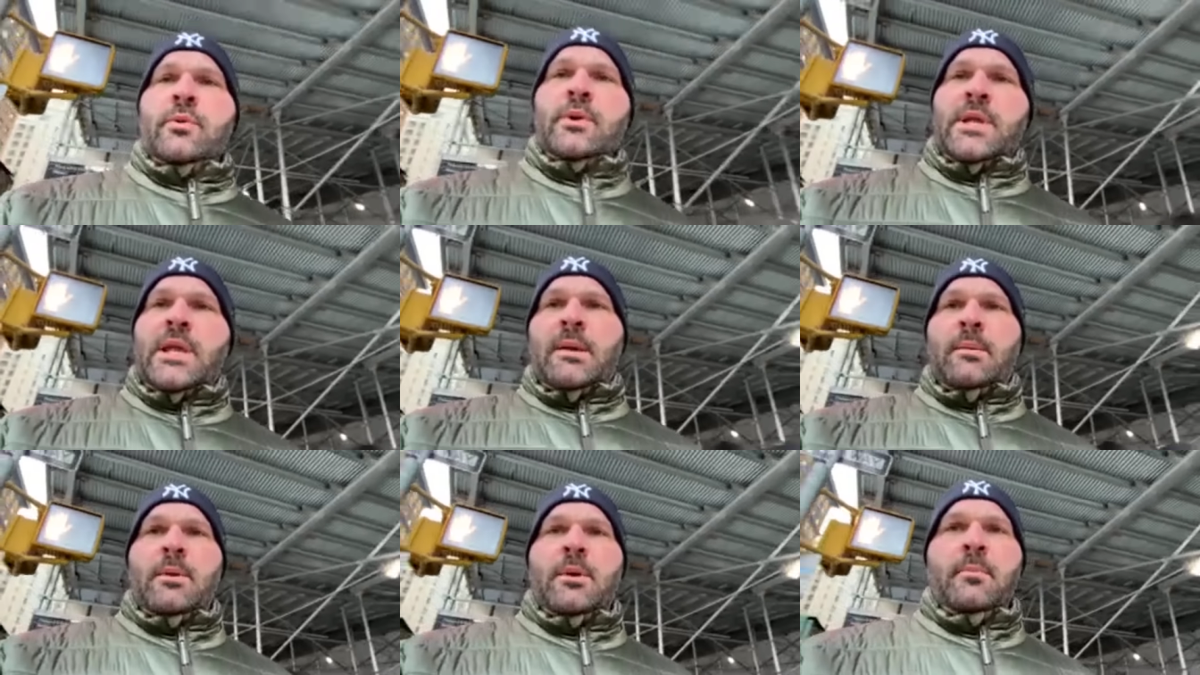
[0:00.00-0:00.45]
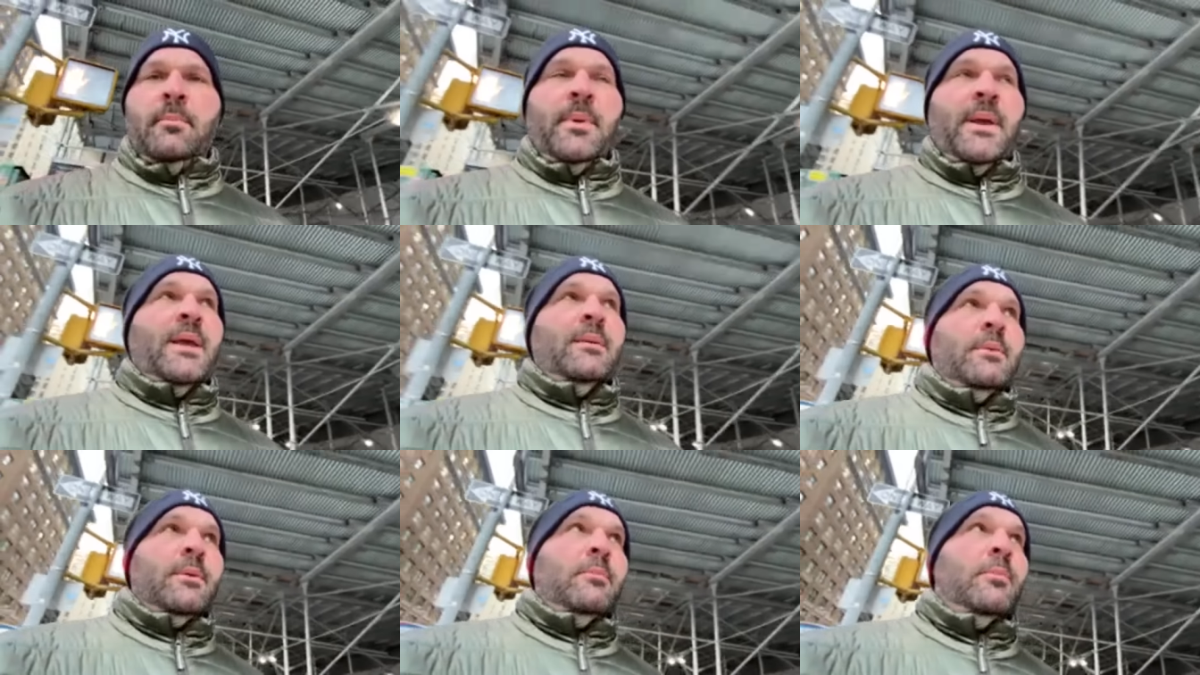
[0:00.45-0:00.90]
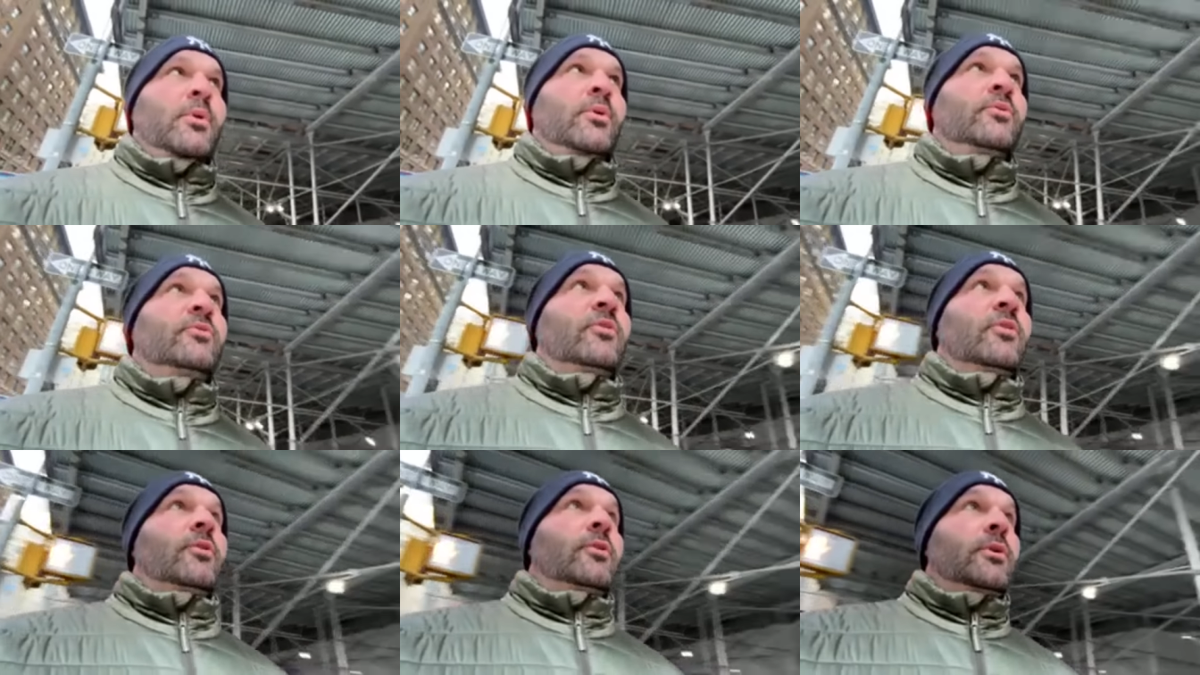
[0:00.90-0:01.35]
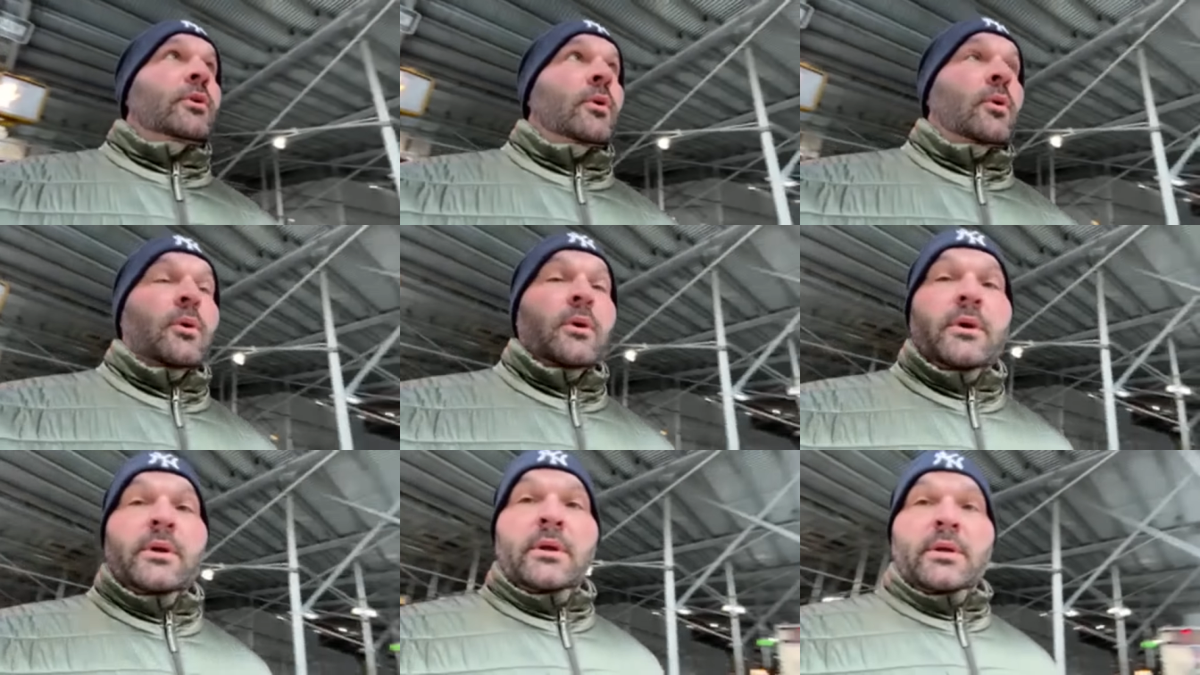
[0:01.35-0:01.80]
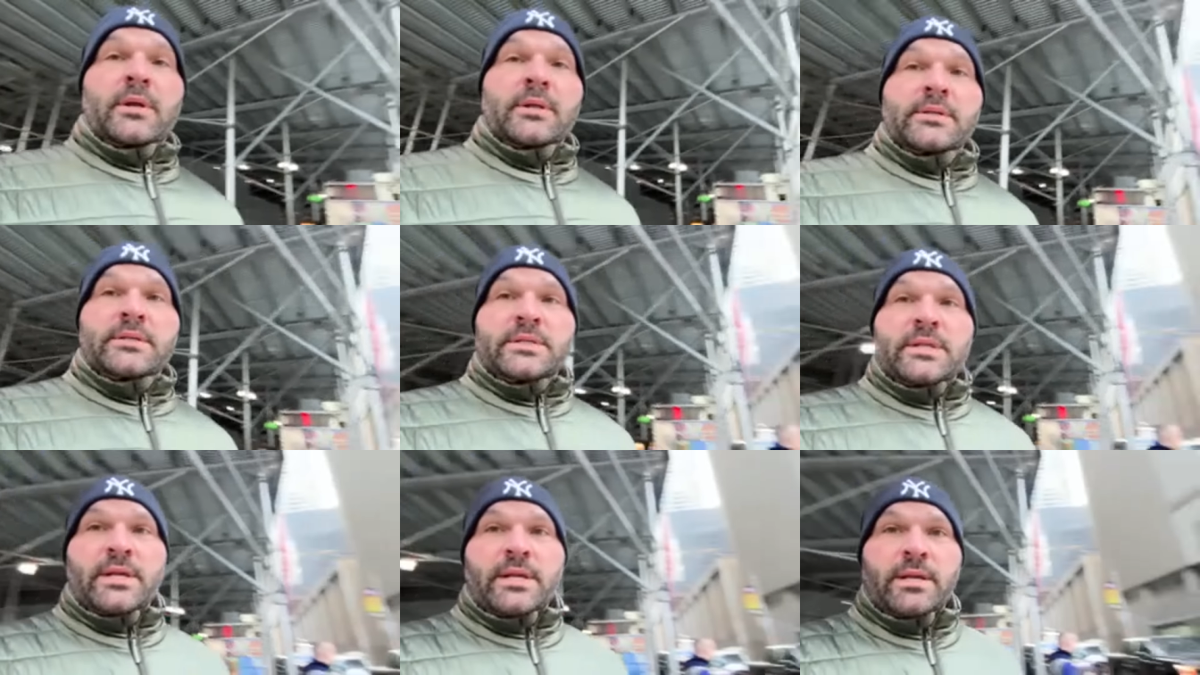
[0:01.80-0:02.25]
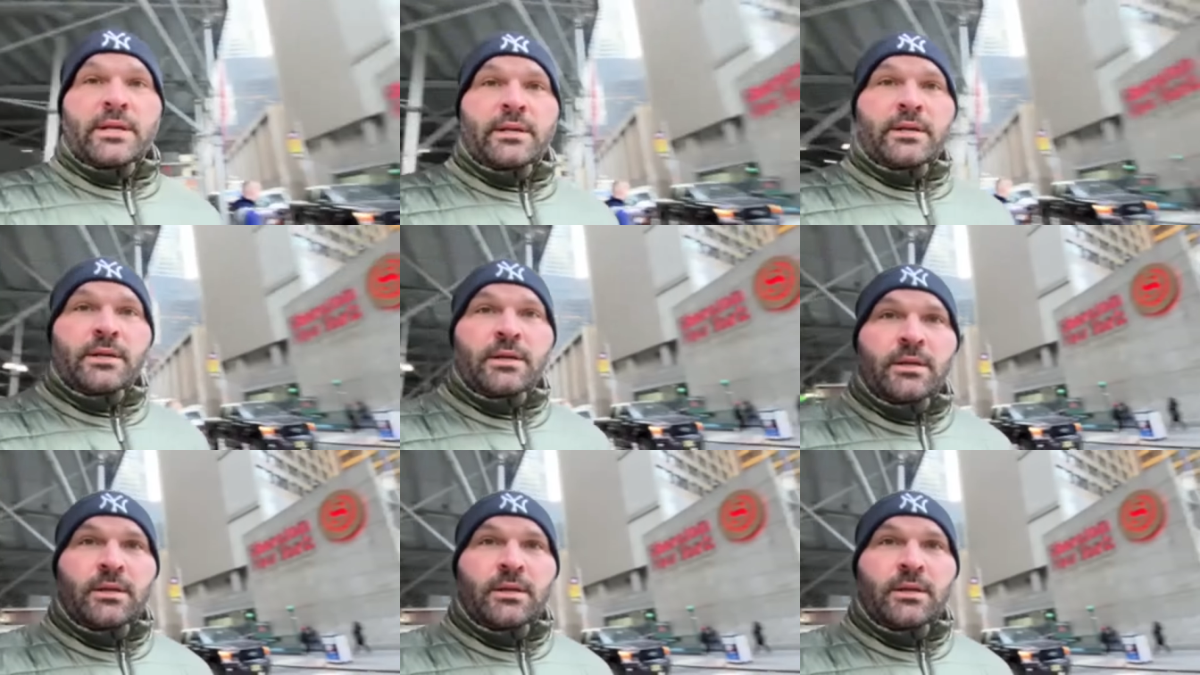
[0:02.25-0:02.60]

we came on a baby moon to New York and stayed